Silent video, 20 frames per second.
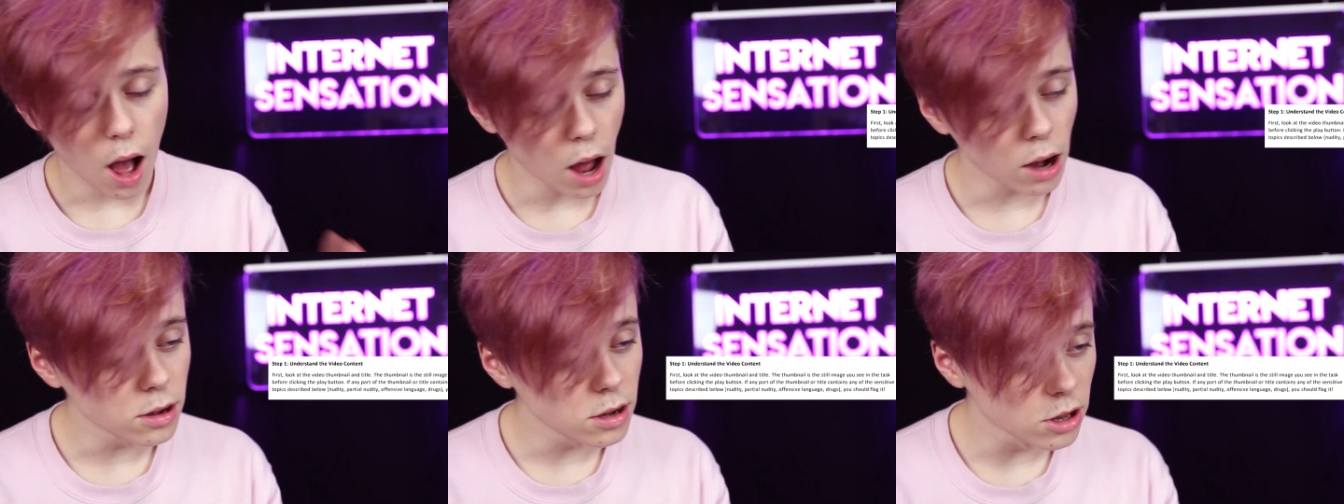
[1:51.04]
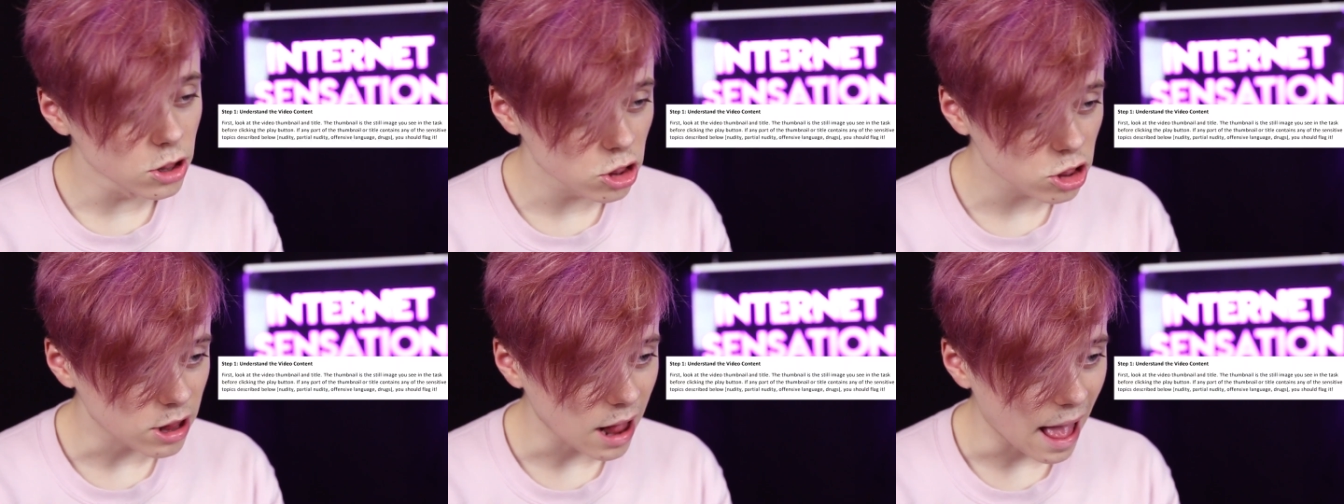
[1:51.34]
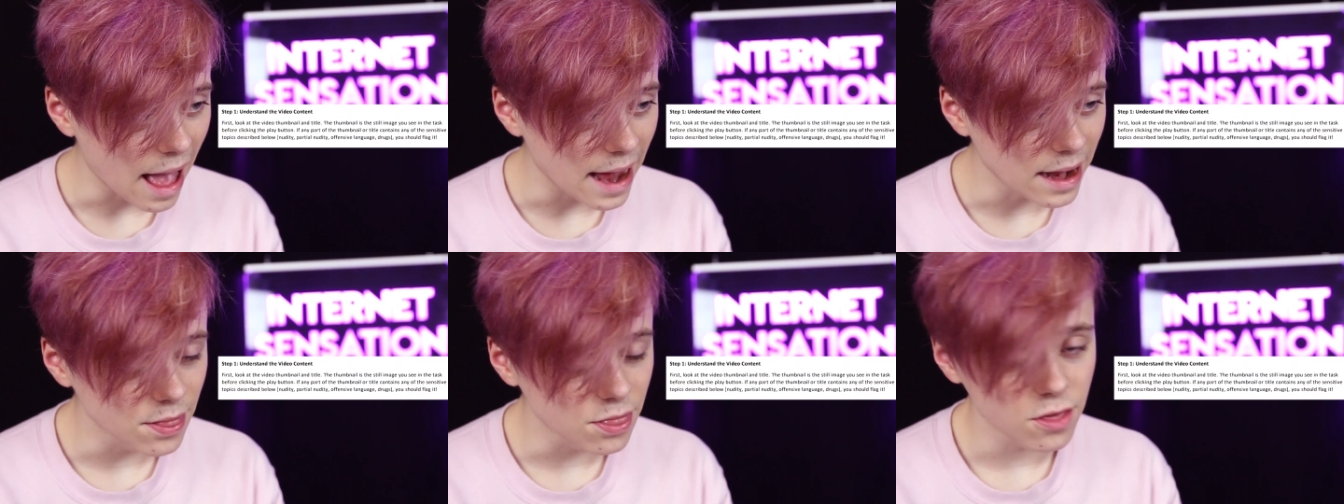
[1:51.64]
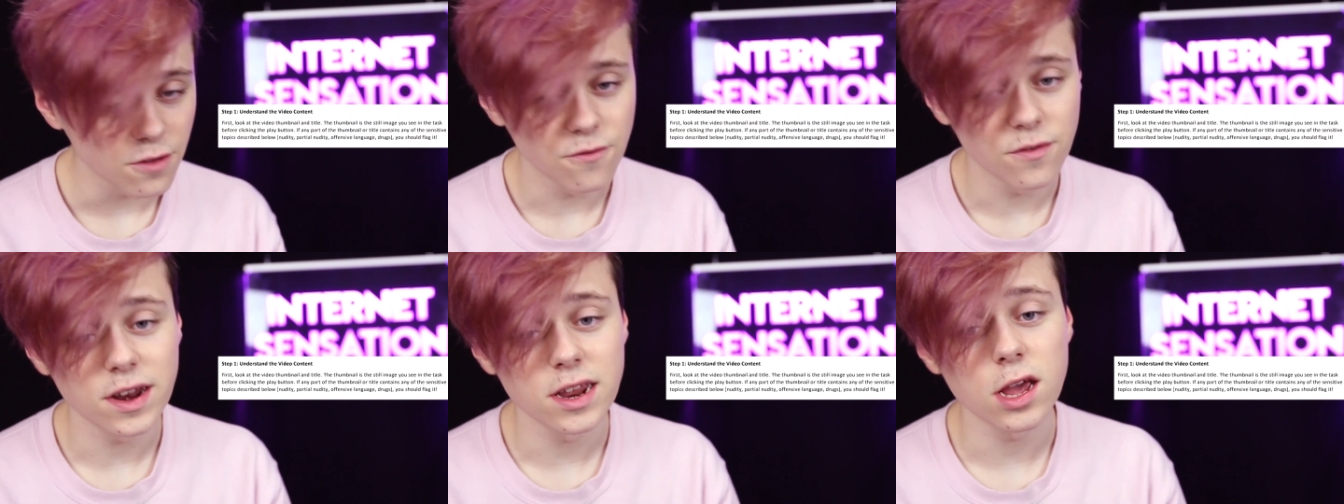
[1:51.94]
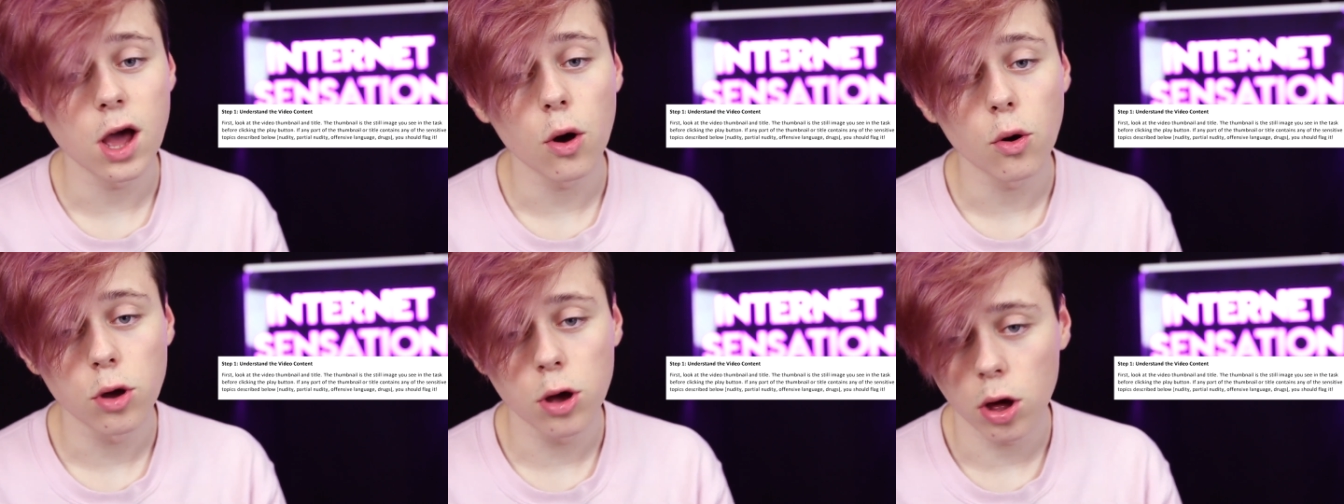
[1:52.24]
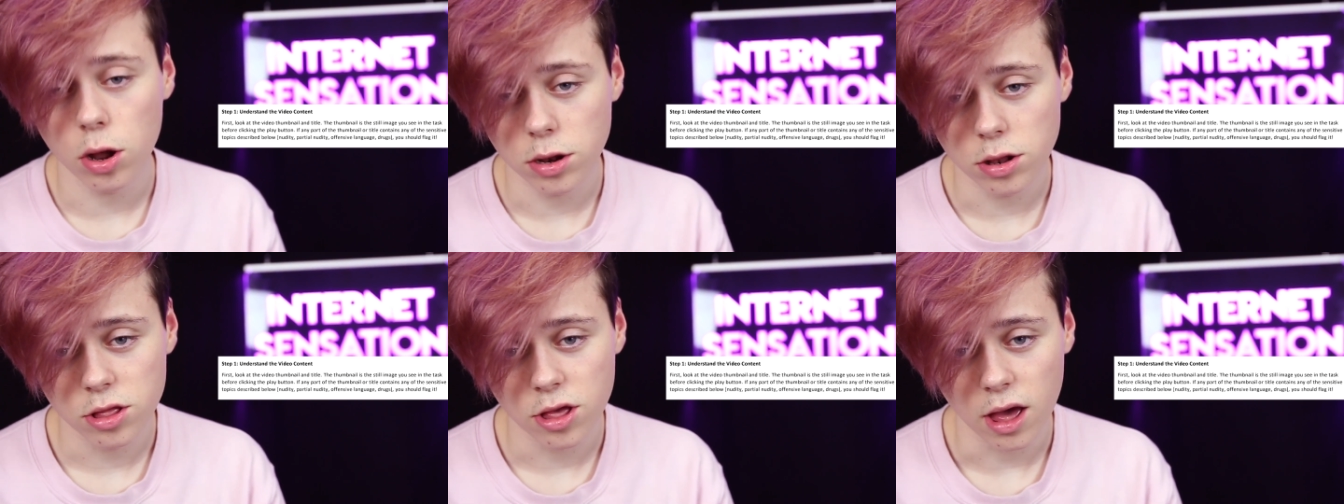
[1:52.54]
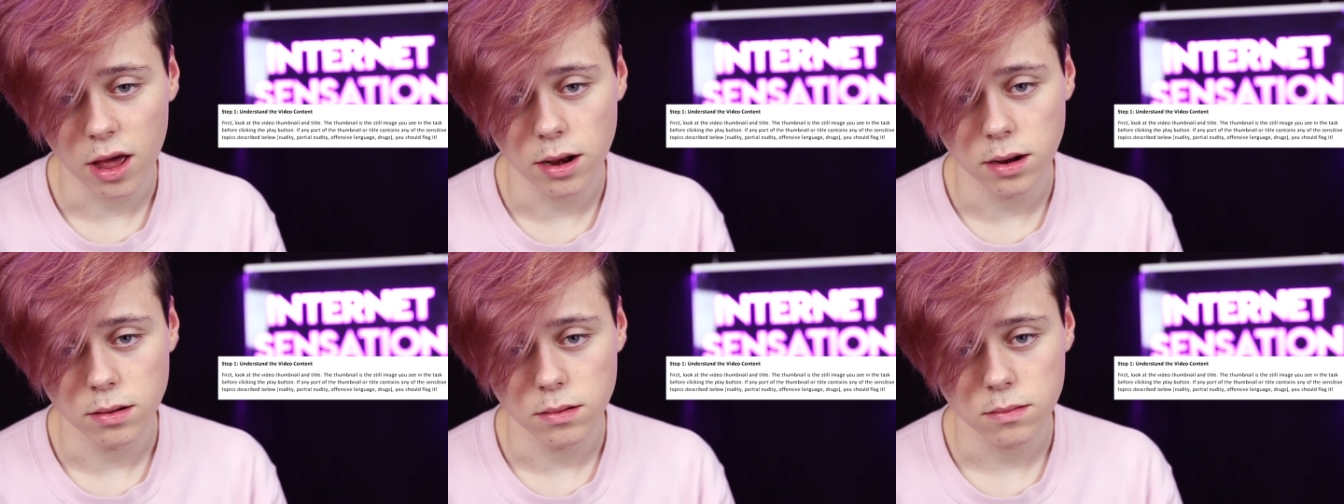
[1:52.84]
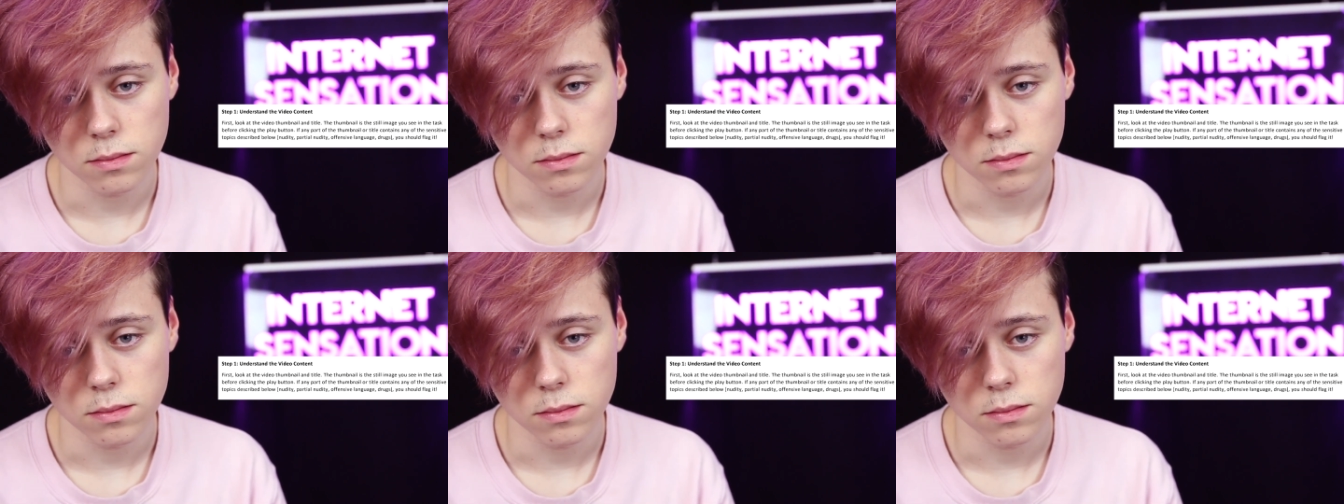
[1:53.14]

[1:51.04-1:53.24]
Understand the video content.